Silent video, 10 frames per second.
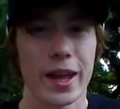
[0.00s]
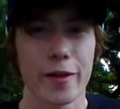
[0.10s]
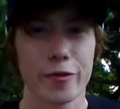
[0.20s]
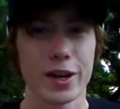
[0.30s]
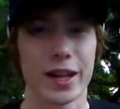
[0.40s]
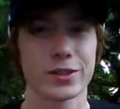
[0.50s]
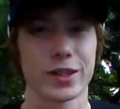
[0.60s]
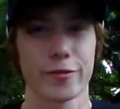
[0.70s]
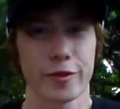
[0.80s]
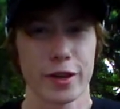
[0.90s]
Every letter,
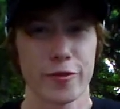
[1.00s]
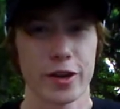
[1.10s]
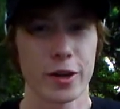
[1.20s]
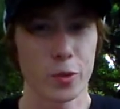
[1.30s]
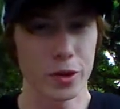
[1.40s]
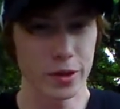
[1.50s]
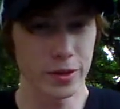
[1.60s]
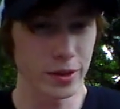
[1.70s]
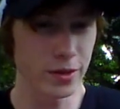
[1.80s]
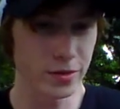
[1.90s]
if a
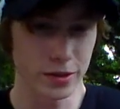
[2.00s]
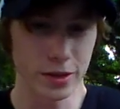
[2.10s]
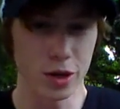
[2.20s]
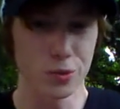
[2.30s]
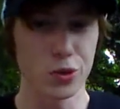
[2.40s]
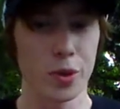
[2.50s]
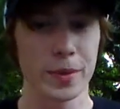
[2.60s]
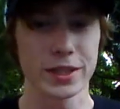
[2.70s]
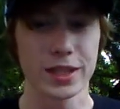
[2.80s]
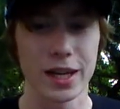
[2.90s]
normal
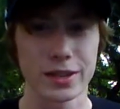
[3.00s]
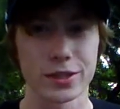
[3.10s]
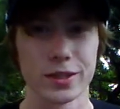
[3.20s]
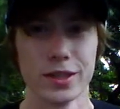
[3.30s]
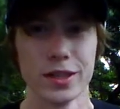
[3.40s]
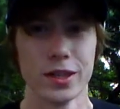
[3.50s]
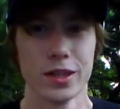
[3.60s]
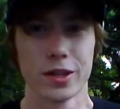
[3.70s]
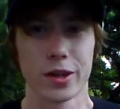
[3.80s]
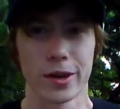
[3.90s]
Romaji letter,
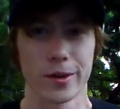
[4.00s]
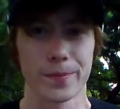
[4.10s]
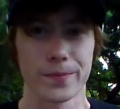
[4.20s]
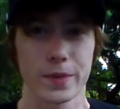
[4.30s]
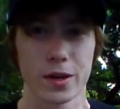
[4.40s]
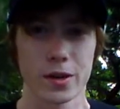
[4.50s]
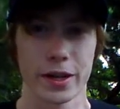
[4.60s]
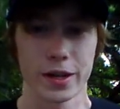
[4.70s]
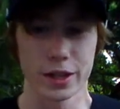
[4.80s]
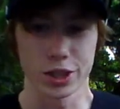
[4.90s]

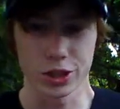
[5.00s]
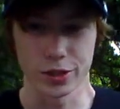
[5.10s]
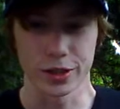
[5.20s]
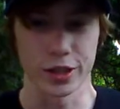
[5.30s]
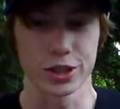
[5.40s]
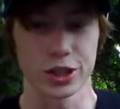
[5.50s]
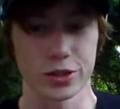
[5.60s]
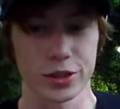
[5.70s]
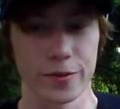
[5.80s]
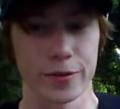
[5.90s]
English or Dutch
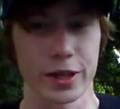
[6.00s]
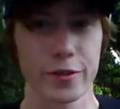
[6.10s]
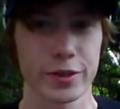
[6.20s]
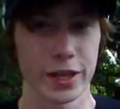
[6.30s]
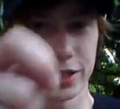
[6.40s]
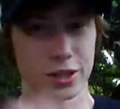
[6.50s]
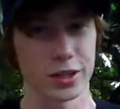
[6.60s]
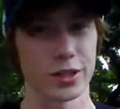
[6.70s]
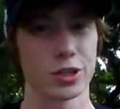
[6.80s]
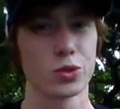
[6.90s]
or something, if it has
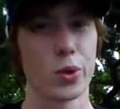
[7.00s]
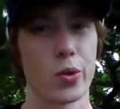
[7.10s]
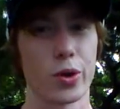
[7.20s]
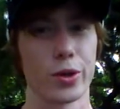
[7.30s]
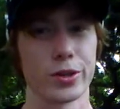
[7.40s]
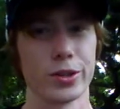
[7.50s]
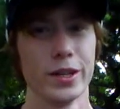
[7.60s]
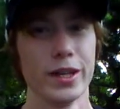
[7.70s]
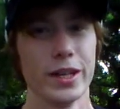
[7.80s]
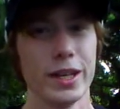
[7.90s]
a stroke order,
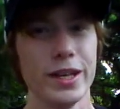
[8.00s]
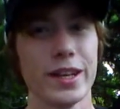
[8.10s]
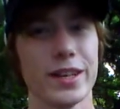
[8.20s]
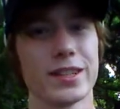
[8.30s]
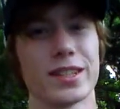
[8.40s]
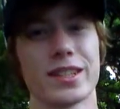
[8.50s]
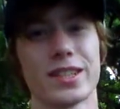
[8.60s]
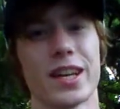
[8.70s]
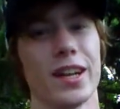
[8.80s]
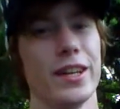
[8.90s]
he did it
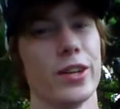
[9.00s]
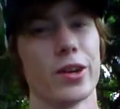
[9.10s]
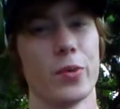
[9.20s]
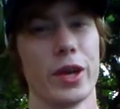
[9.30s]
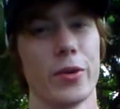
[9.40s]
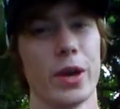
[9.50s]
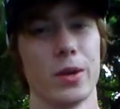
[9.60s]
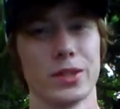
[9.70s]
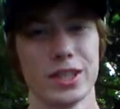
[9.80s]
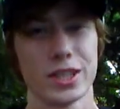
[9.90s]
exactly the other way
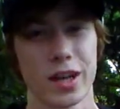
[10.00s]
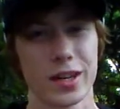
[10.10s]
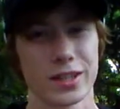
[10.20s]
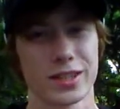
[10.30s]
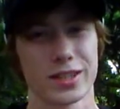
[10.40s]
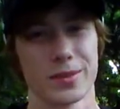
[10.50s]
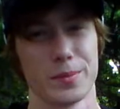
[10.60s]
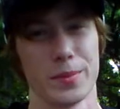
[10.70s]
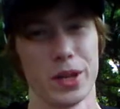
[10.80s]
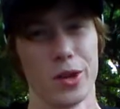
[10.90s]
around. He started
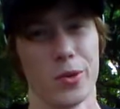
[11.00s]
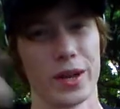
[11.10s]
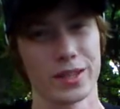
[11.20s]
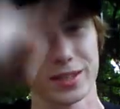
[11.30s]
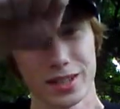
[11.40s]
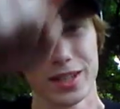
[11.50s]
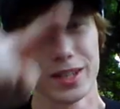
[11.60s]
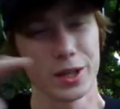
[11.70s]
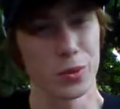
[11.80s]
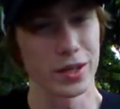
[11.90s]
below and
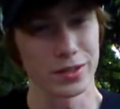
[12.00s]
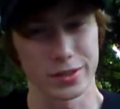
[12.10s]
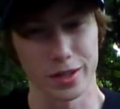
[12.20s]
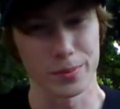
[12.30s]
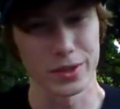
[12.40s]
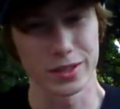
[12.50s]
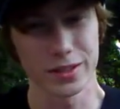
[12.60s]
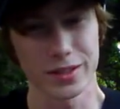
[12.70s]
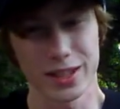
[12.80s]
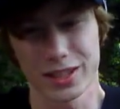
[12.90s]
he went on top, but
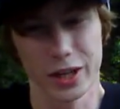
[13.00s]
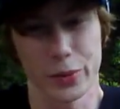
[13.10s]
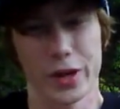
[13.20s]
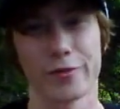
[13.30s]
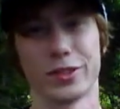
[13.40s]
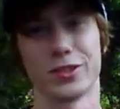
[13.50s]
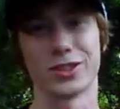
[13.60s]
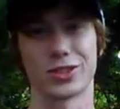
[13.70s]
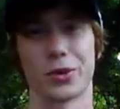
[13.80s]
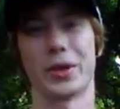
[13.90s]
that's not relevant to the
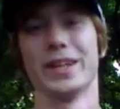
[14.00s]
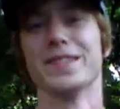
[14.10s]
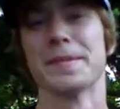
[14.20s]
story.